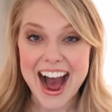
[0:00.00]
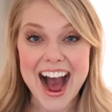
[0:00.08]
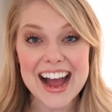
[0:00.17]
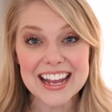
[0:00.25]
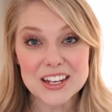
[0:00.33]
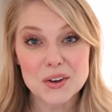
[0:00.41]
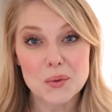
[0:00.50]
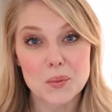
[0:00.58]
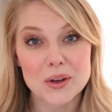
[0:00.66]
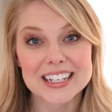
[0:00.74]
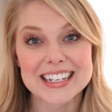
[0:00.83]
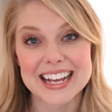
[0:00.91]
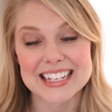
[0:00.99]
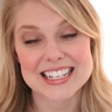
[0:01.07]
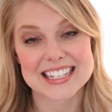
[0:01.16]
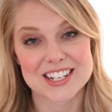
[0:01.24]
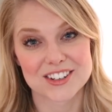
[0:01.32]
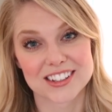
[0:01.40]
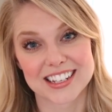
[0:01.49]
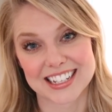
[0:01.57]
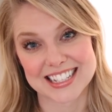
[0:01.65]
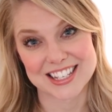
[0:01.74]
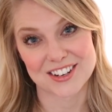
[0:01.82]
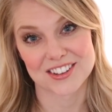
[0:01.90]
I wouldn't necessarily
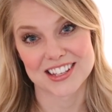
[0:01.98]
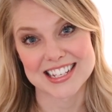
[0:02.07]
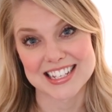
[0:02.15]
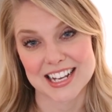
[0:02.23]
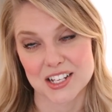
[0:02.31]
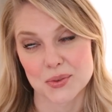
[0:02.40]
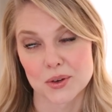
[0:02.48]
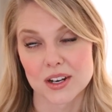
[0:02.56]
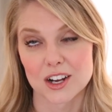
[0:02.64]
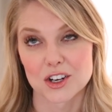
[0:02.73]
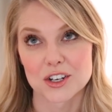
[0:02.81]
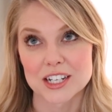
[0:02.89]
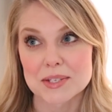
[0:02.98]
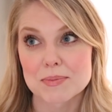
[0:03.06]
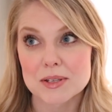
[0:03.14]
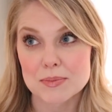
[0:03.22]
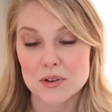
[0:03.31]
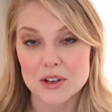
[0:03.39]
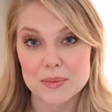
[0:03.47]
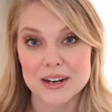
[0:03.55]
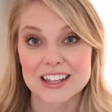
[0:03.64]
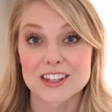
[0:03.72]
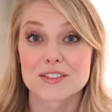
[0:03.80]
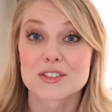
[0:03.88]
consider this next one a Christmas movie, but
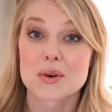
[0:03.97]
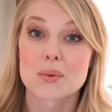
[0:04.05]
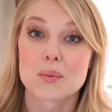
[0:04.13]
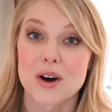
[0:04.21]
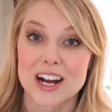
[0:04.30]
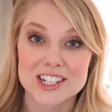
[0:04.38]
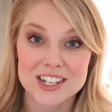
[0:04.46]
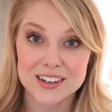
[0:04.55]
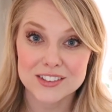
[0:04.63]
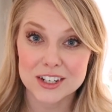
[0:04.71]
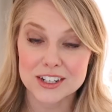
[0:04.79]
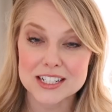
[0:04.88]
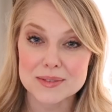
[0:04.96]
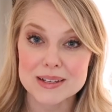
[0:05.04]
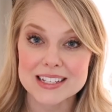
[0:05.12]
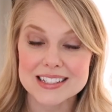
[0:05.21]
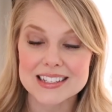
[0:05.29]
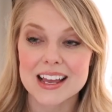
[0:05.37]
I love to watch it every Christmas